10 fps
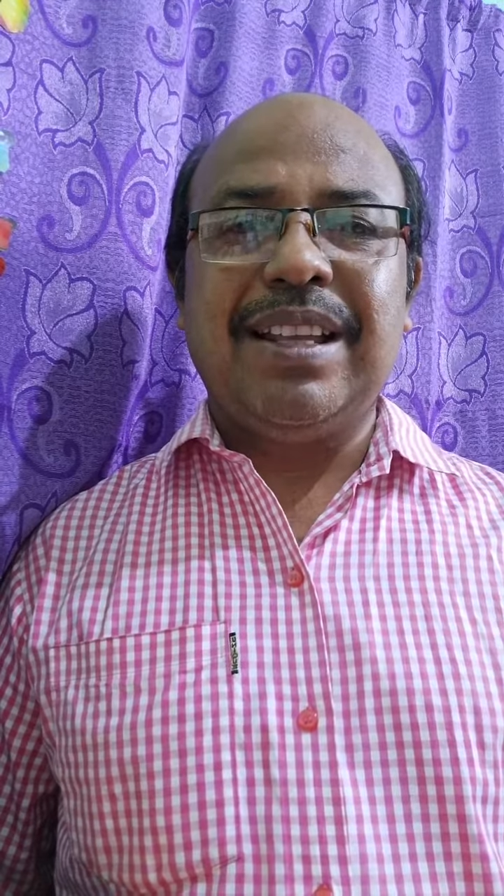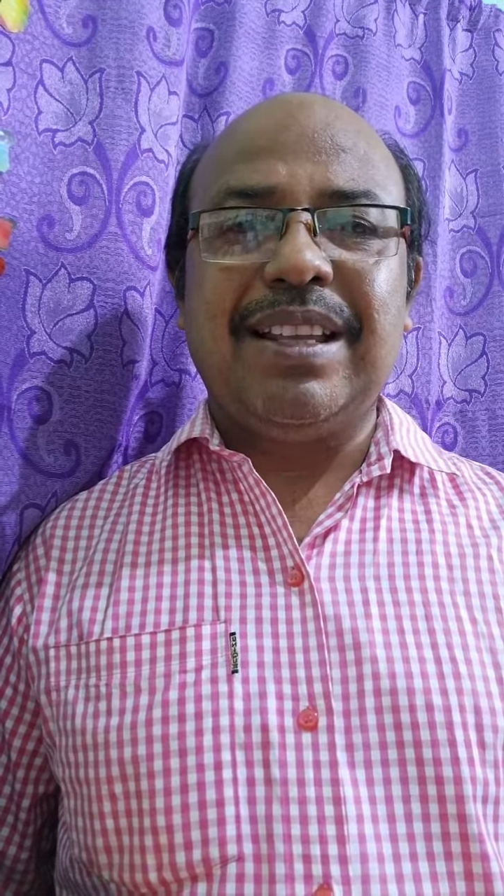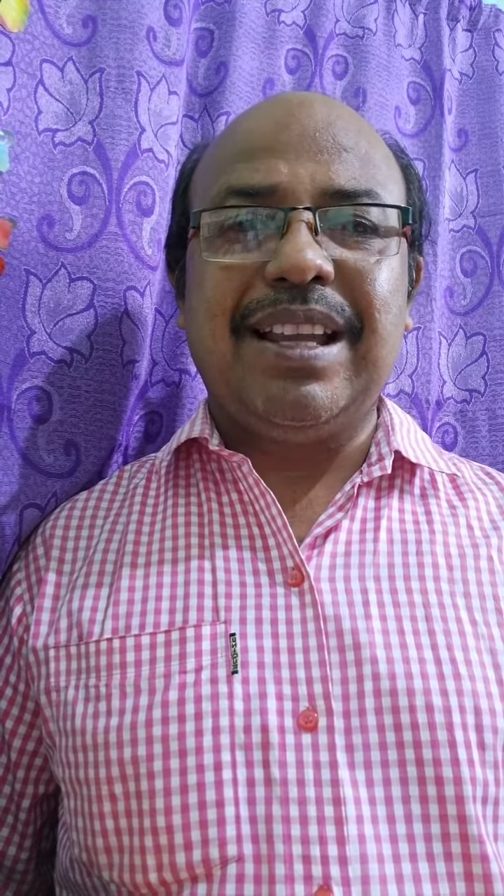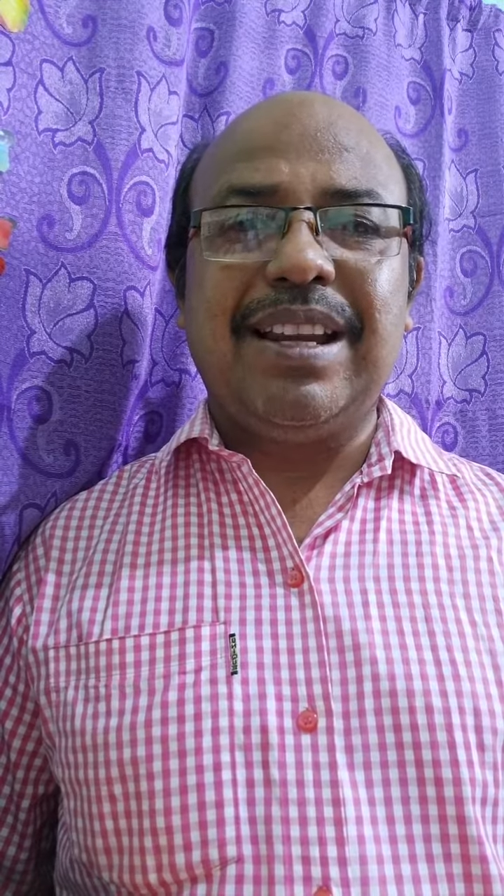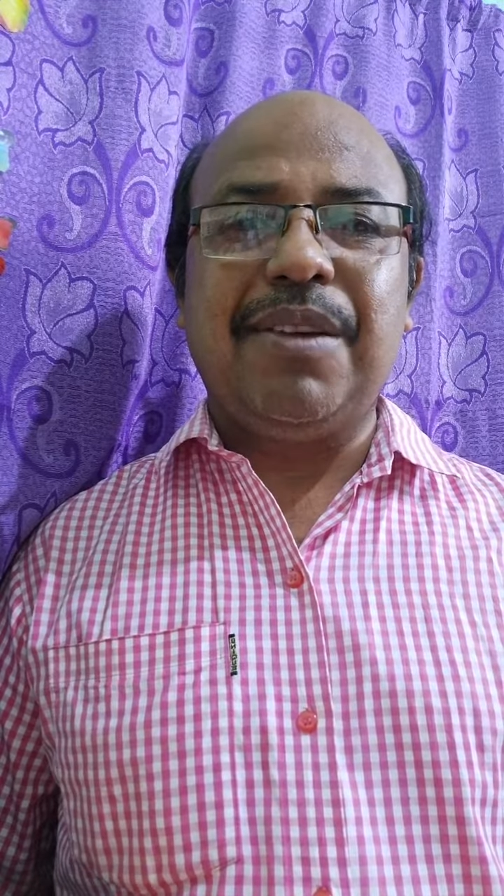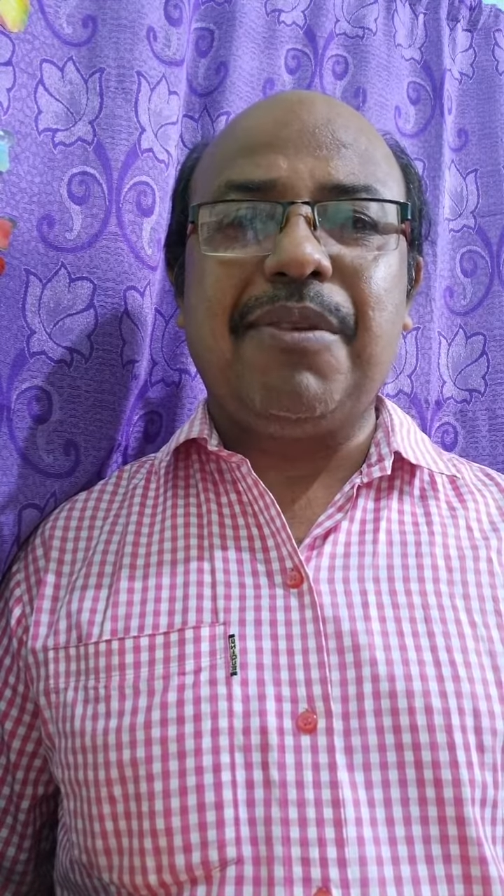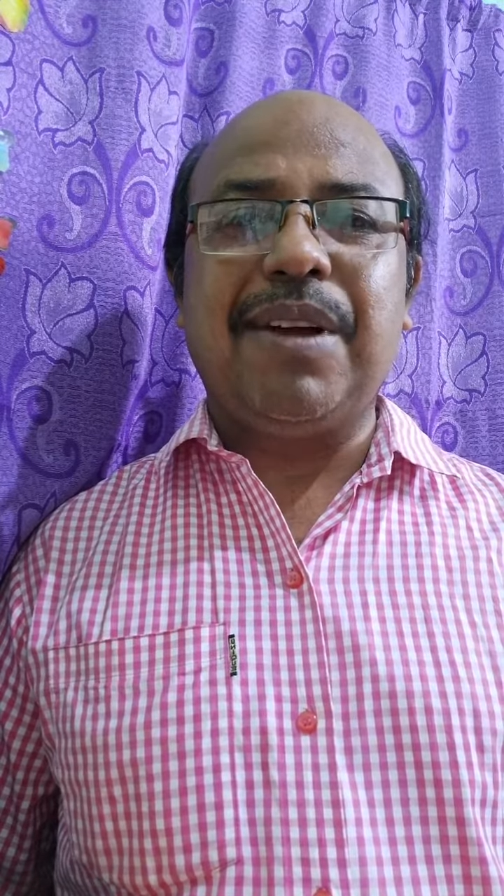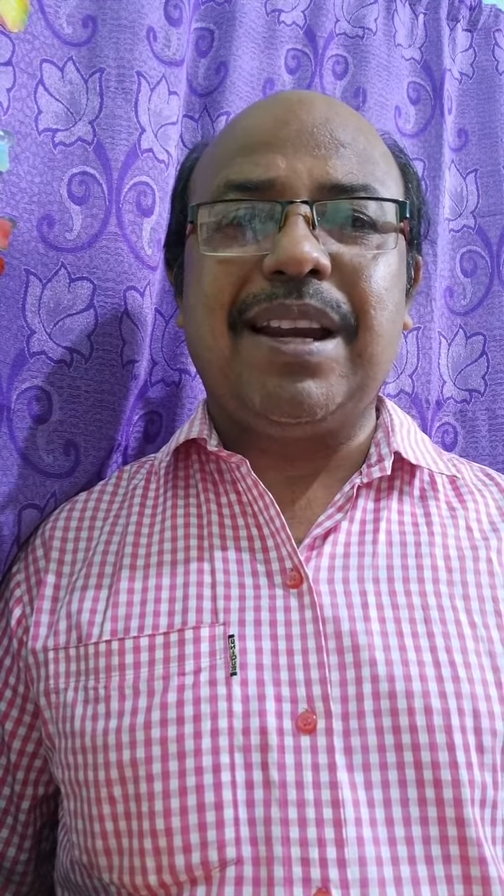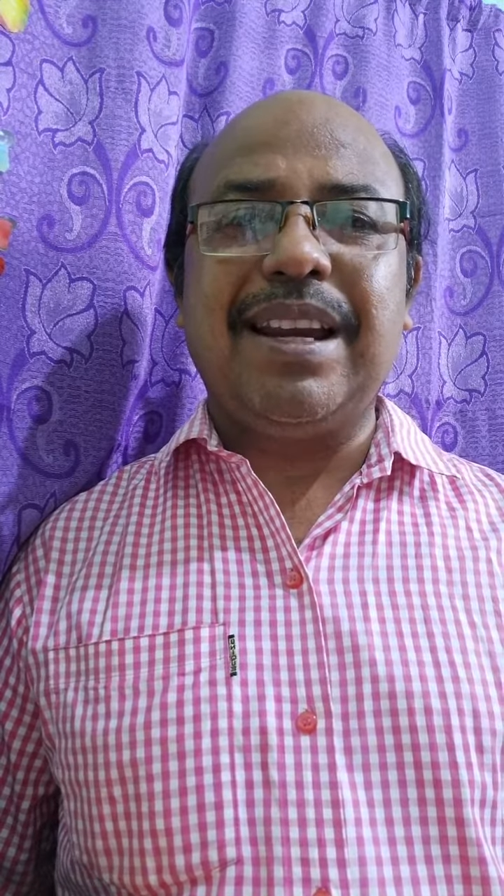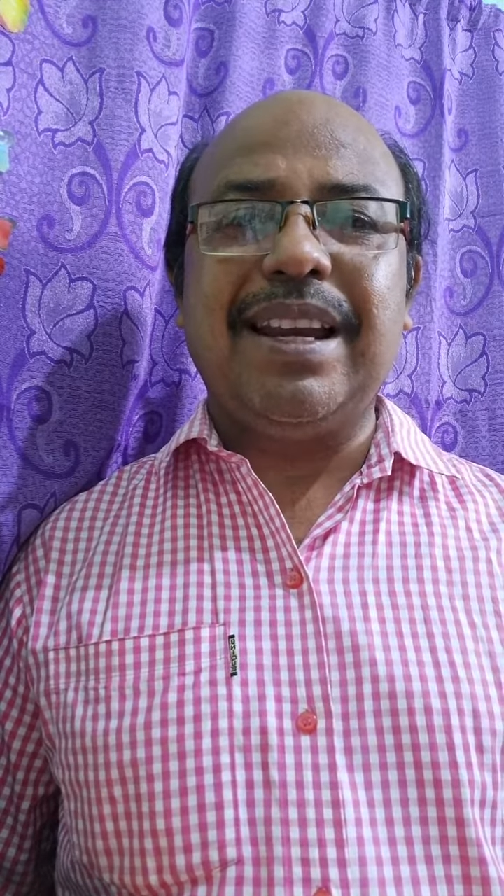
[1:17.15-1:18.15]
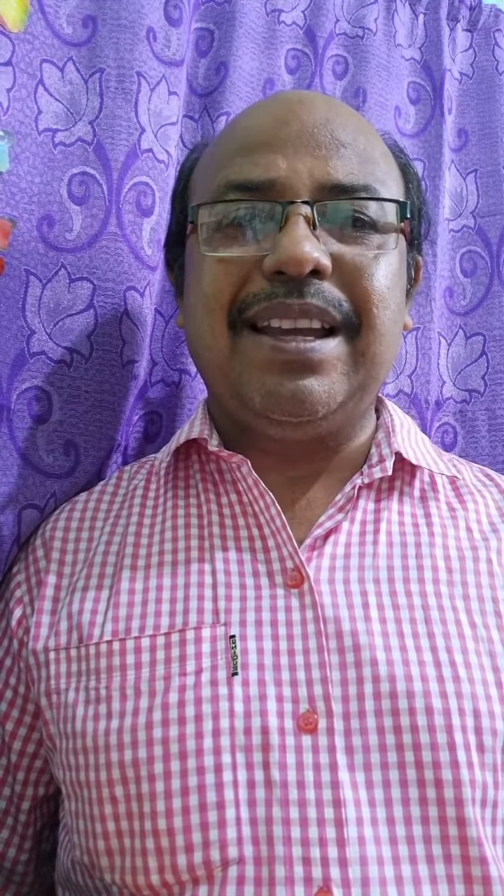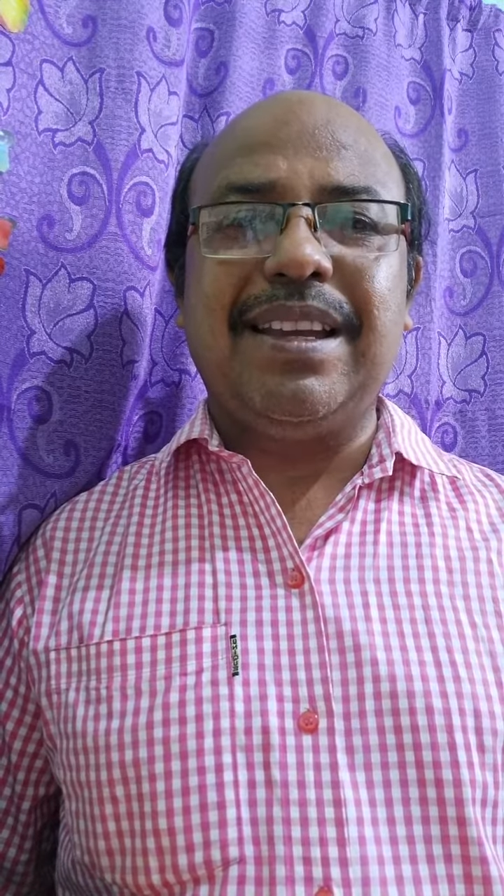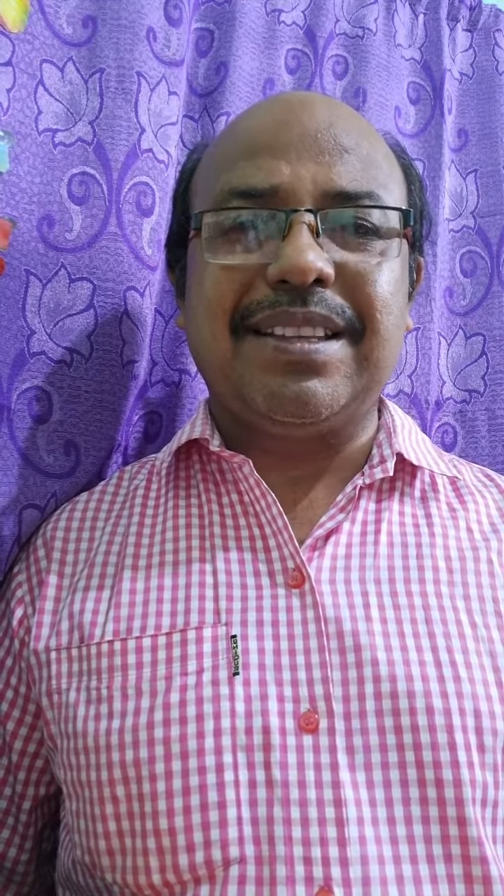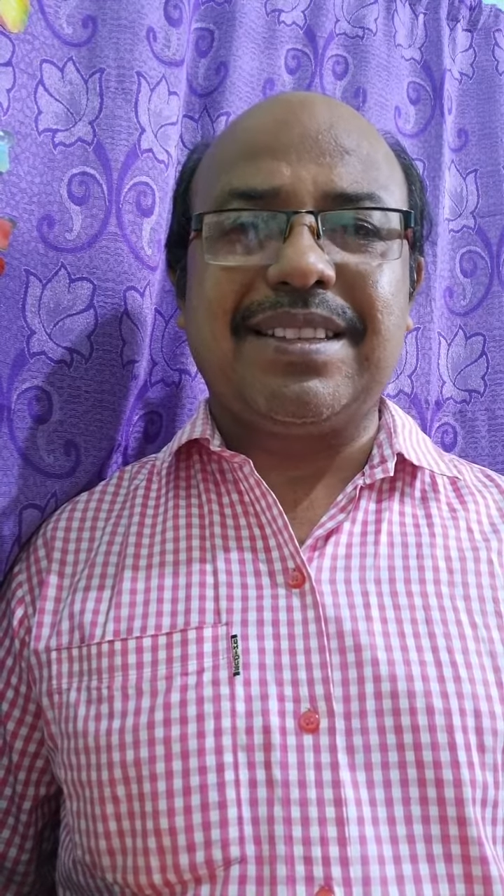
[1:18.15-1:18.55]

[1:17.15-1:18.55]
then you are leading